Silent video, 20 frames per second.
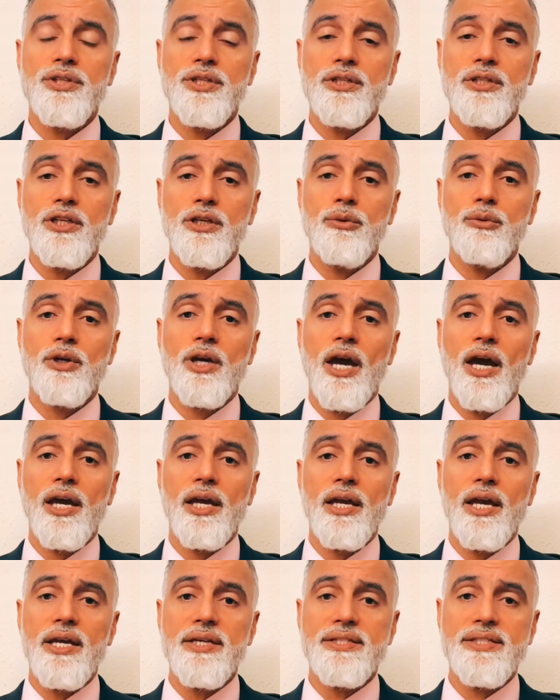in the UK
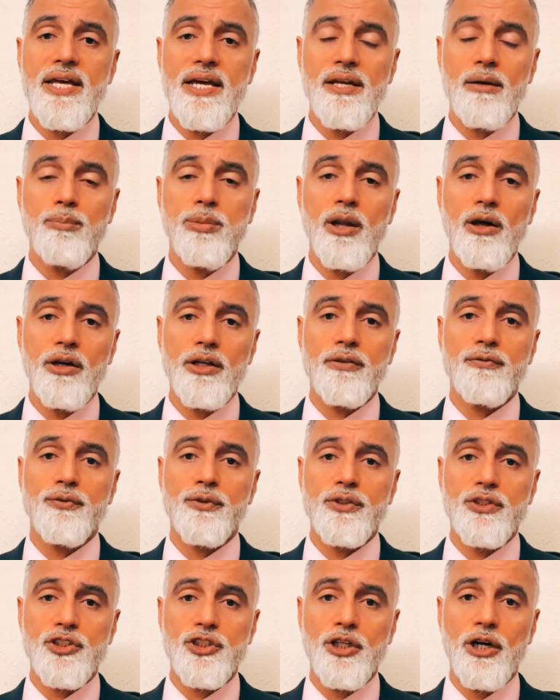is then applying for
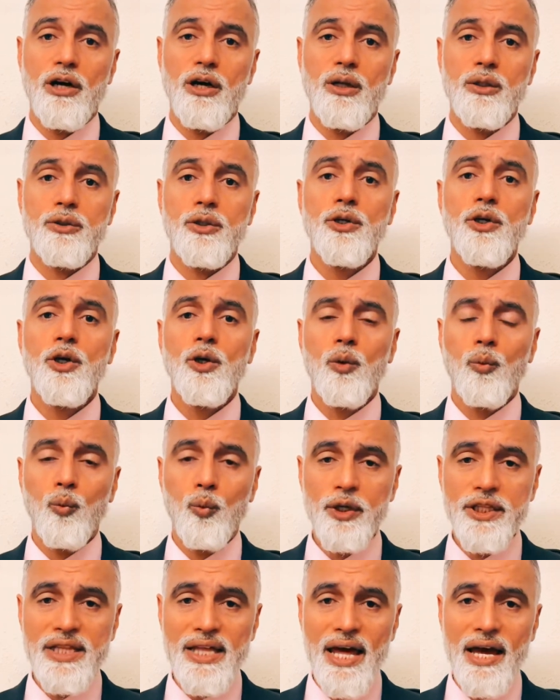the child
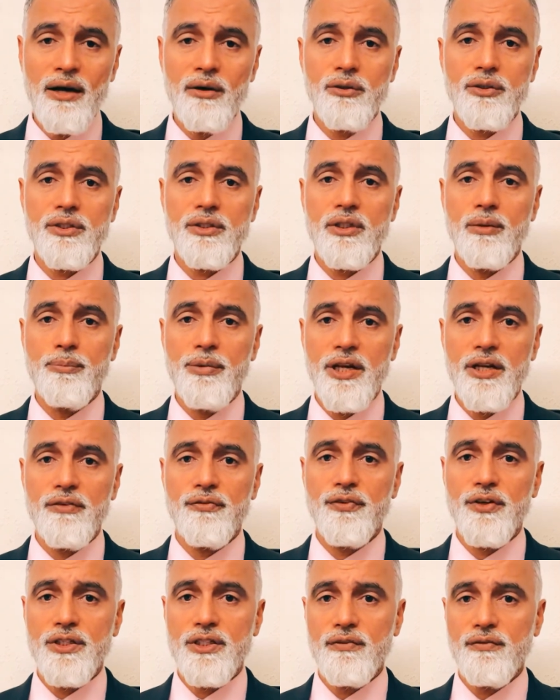without the
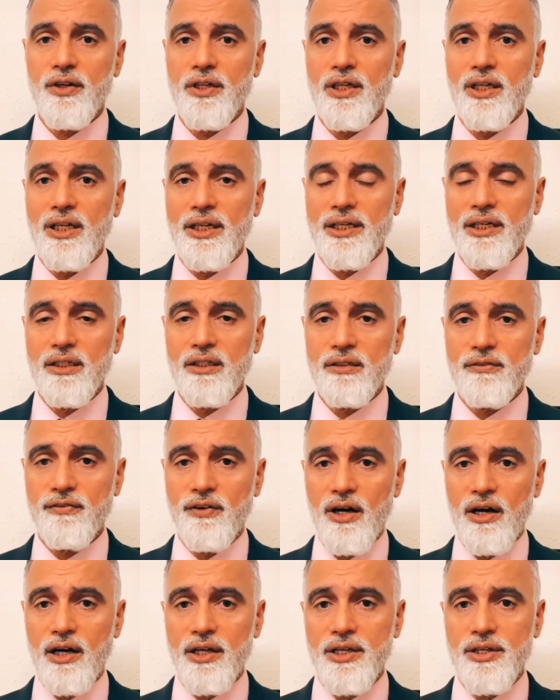benefit of any legal
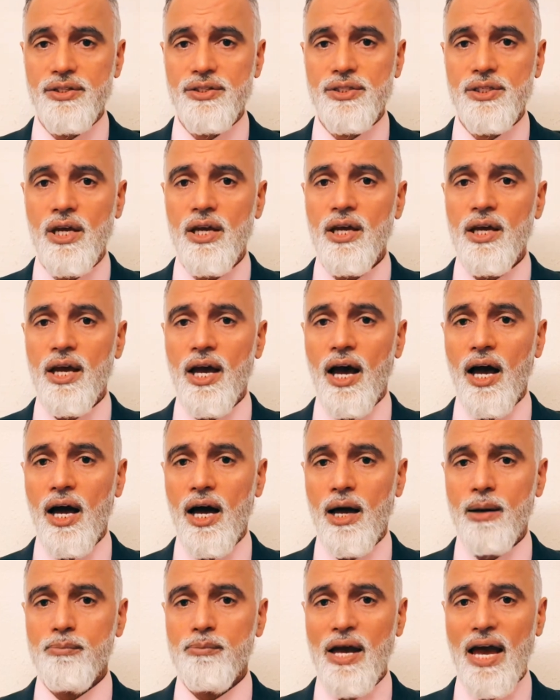advice,
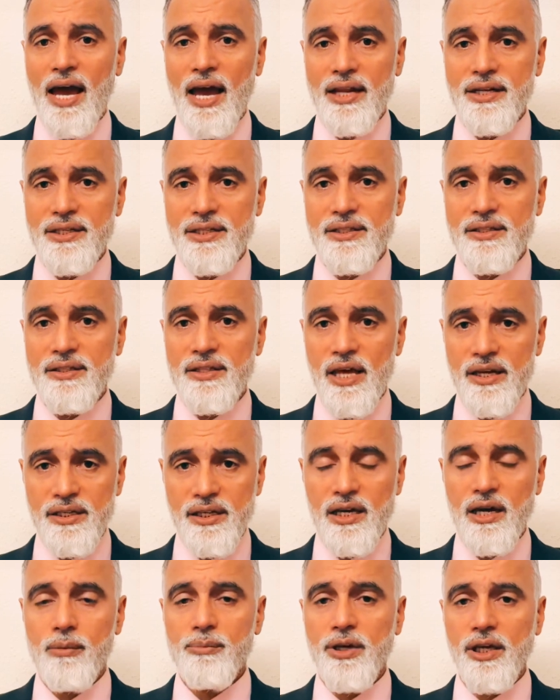and then
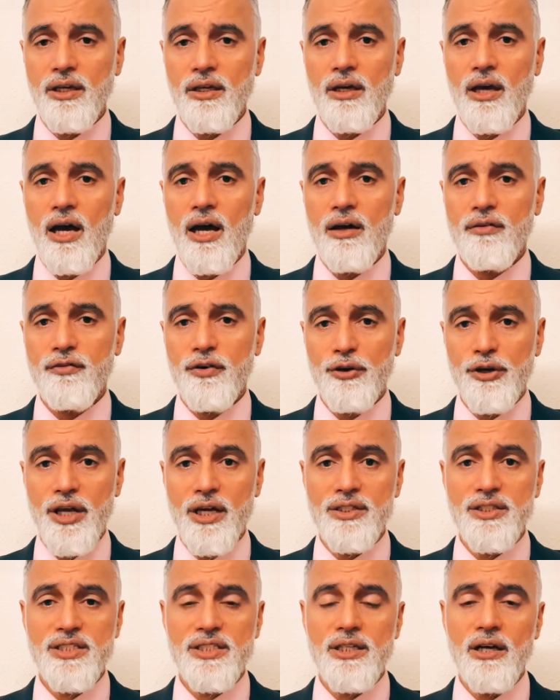coming very
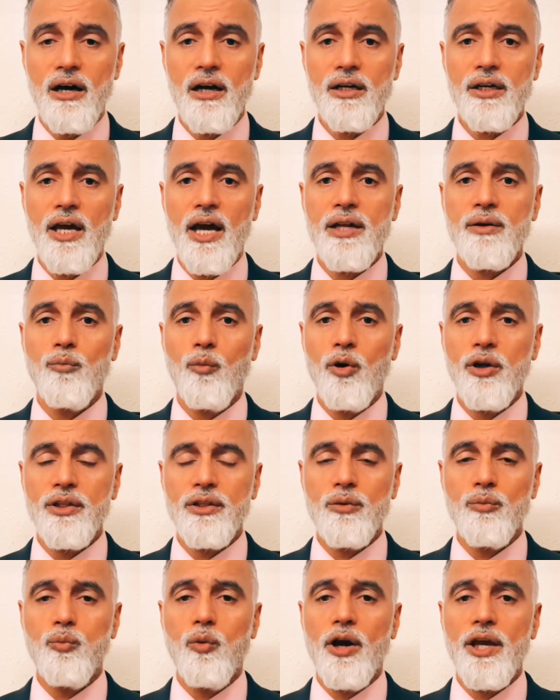unstuck. And one of
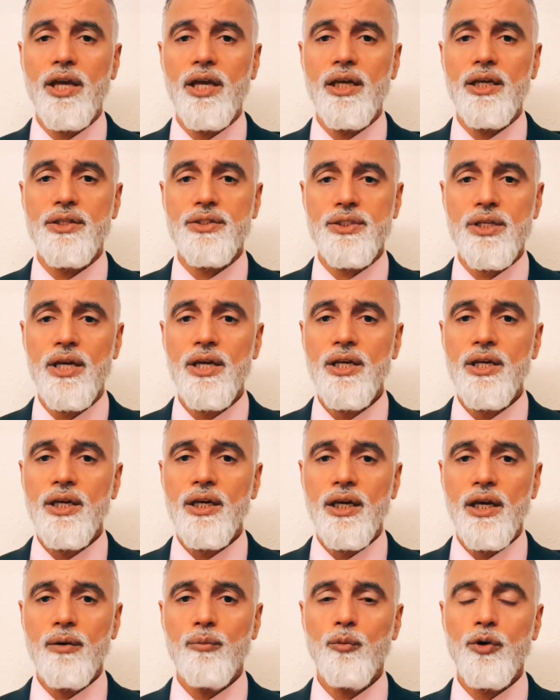the ways
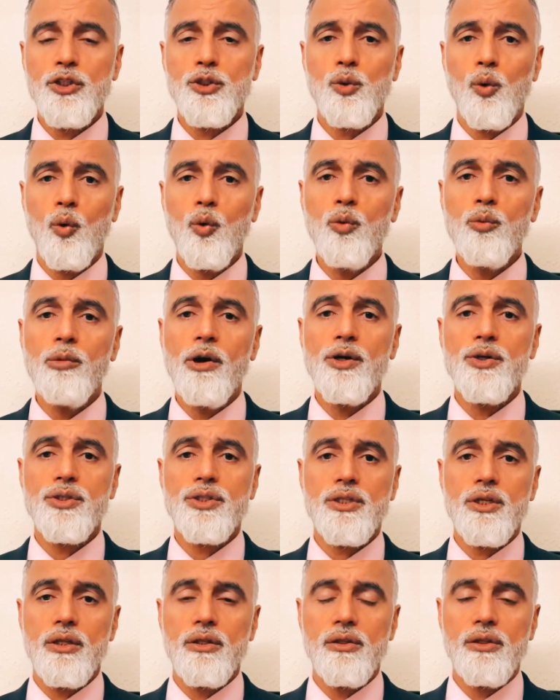in which
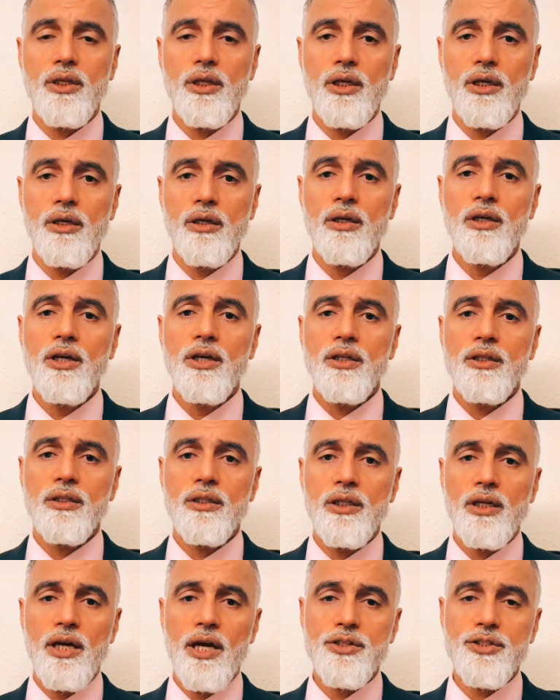almost the
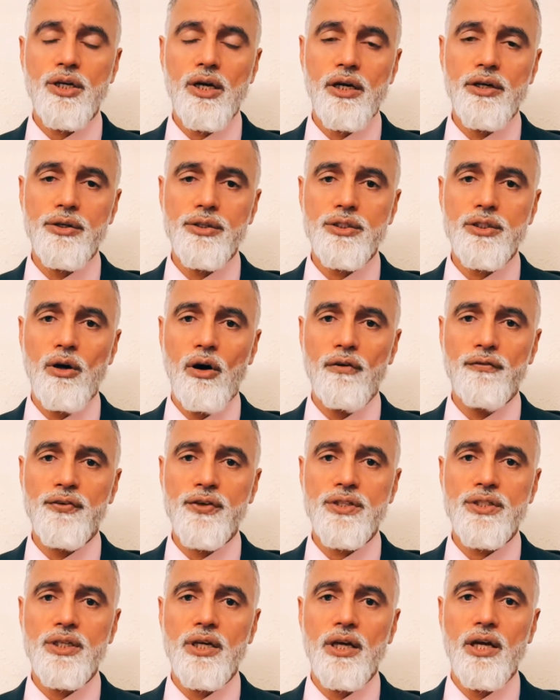entry clearance
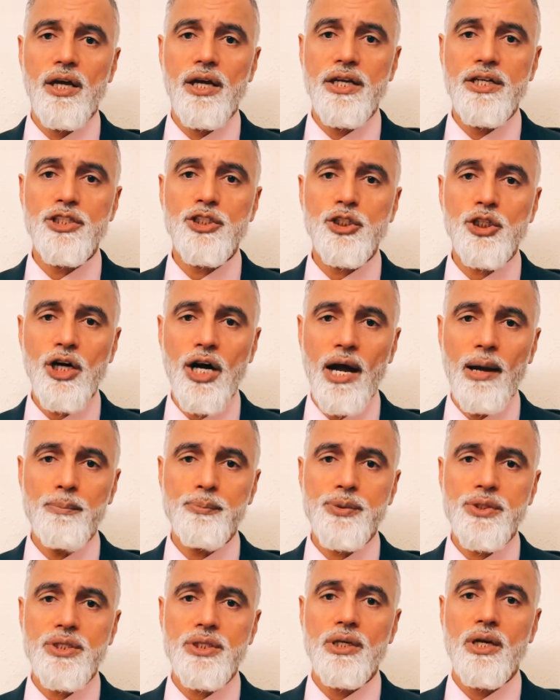officer
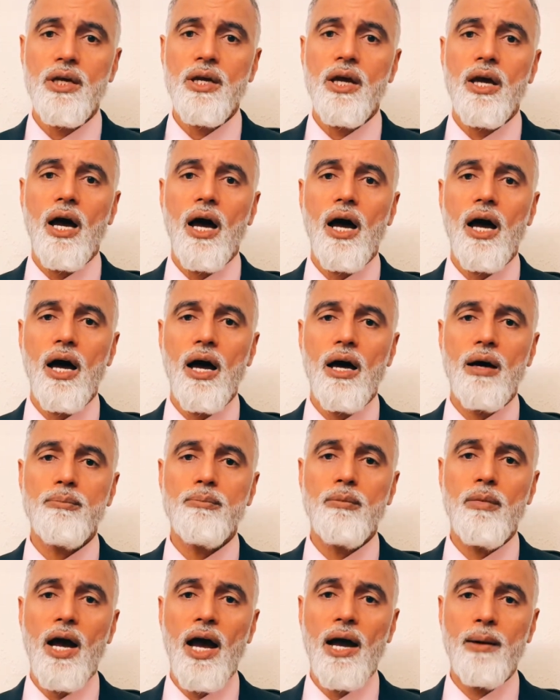entraps
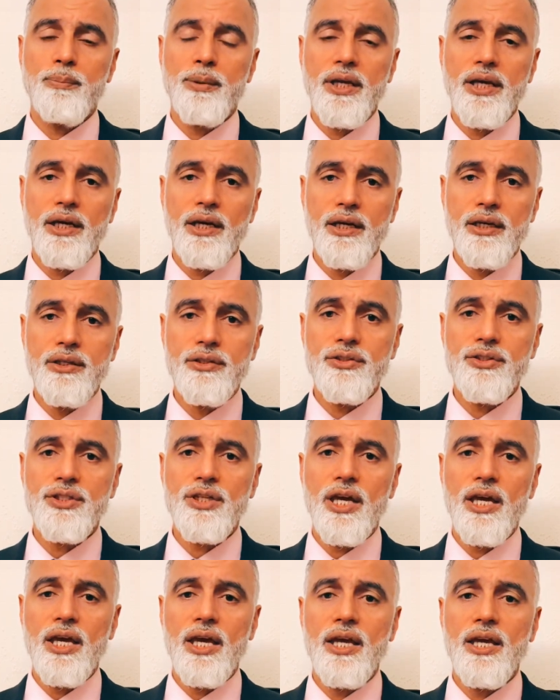applicants
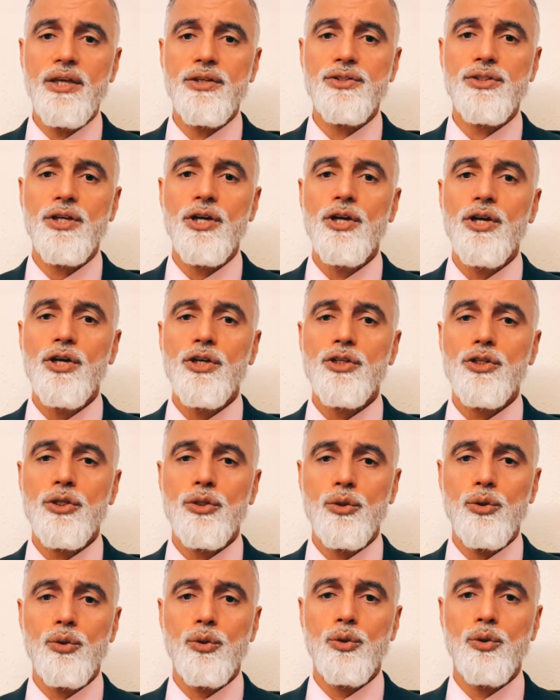is
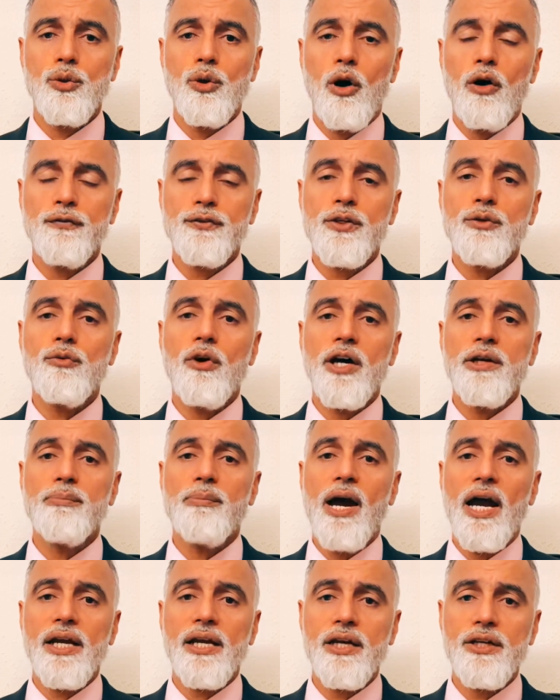to often write
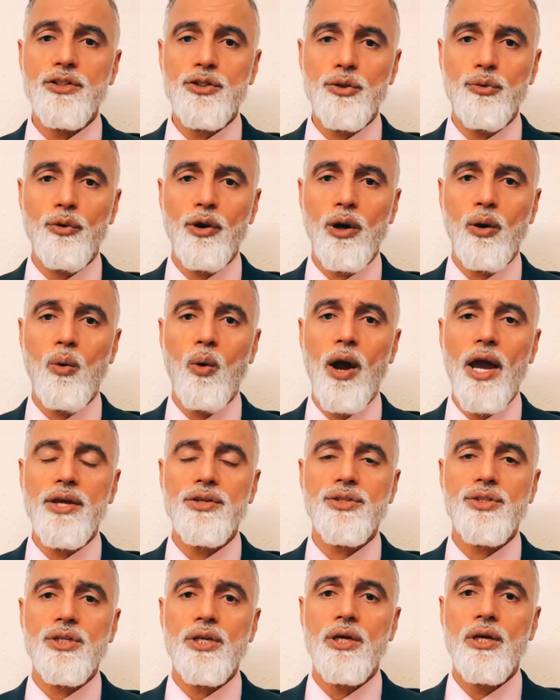back and to
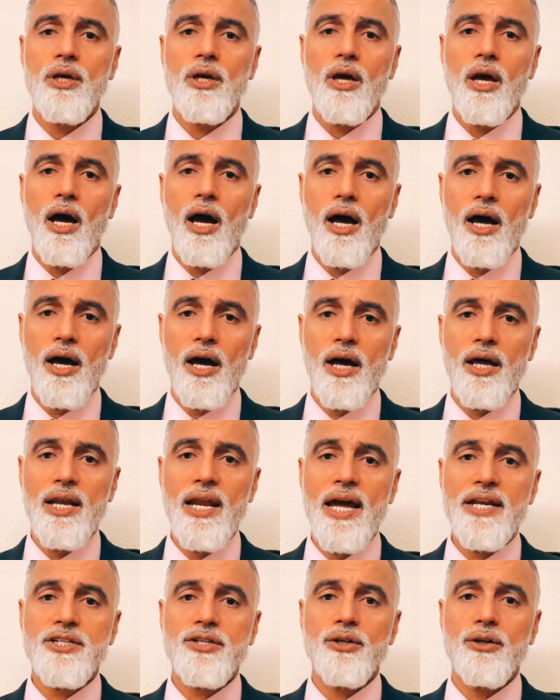request a
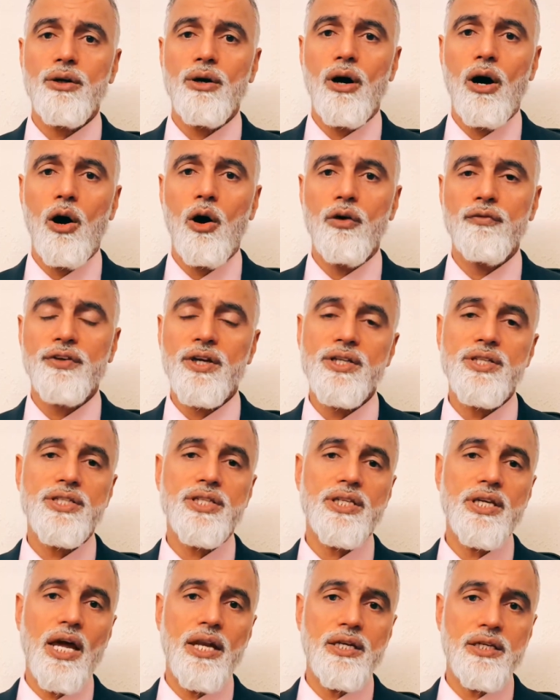letter of
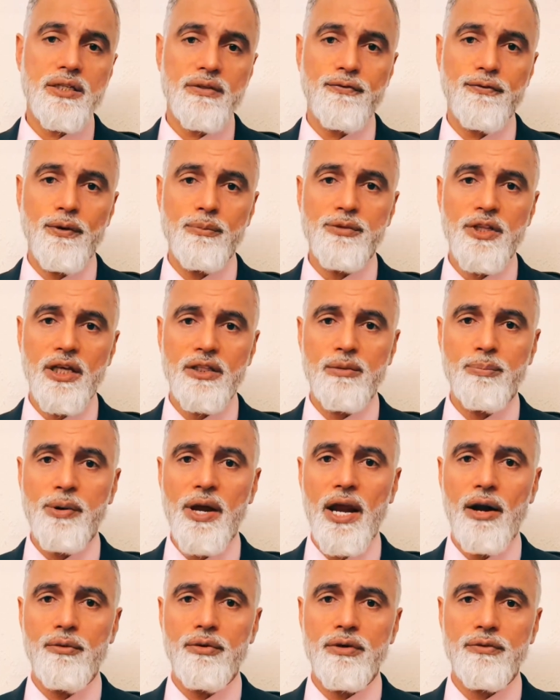consent from the other
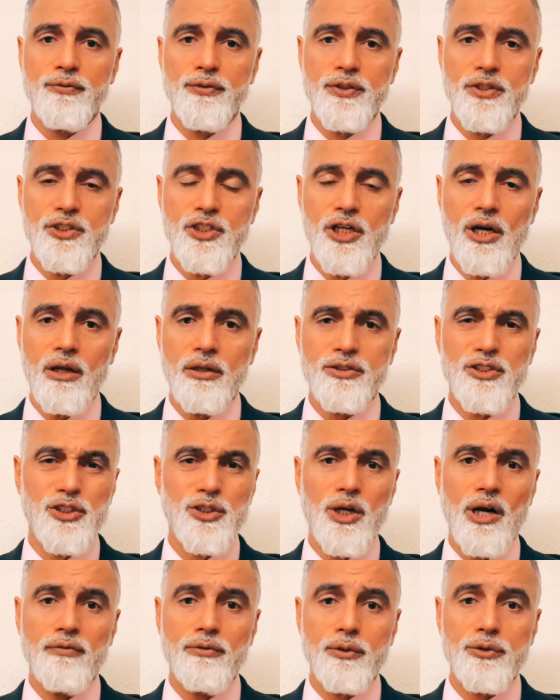parent for the child to
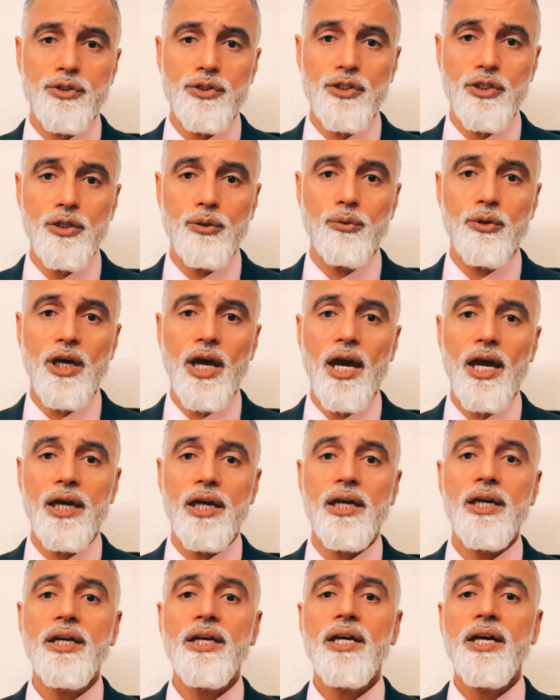travel to the
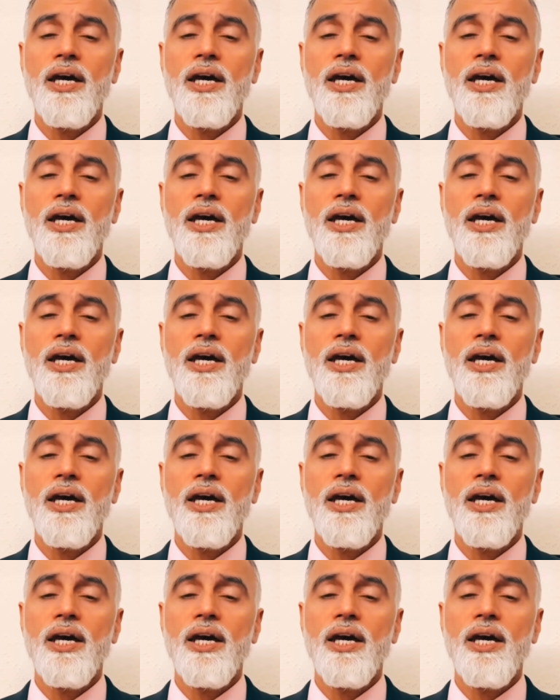UK.